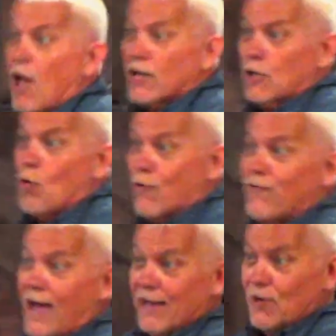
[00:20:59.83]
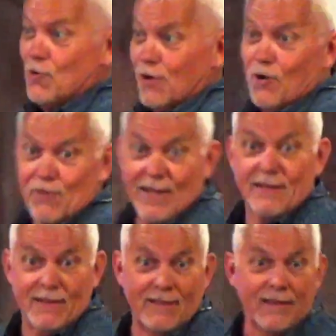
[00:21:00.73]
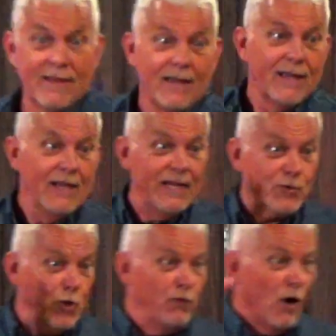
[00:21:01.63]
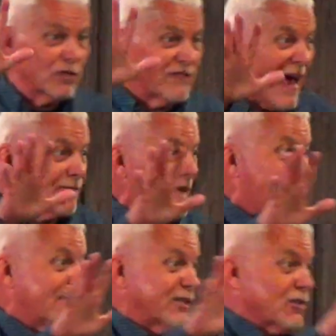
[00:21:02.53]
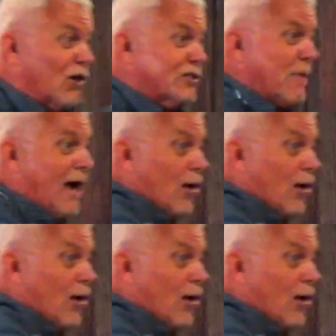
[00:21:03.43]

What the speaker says: of glorifying going on, ain't it? In 2 verse 5 times, he talks about